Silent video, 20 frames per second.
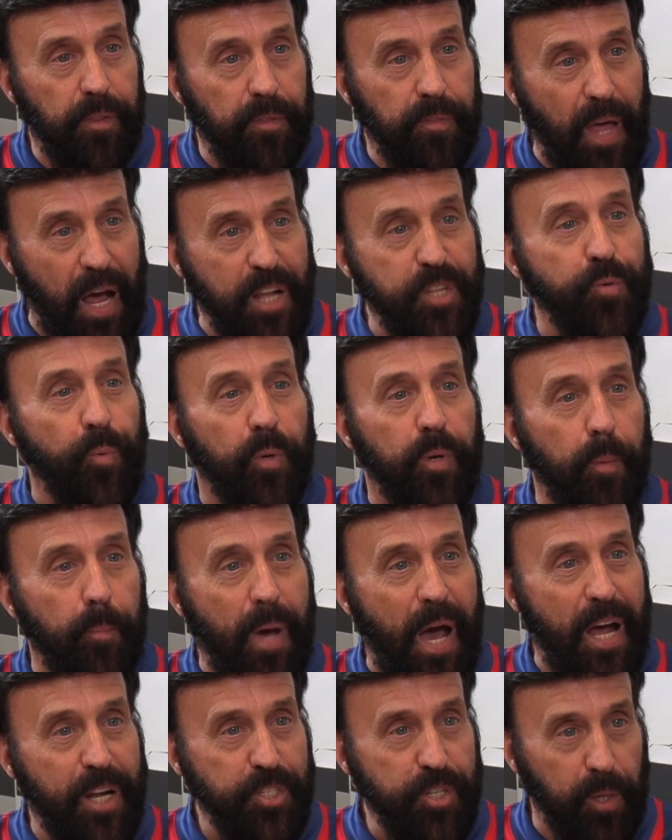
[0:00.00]
that's when the
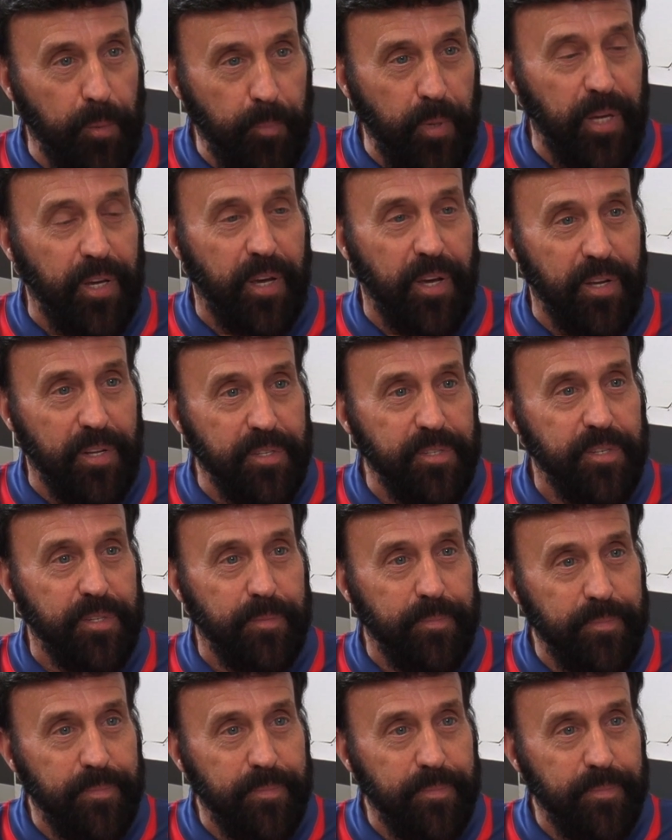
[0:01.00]
magic begins.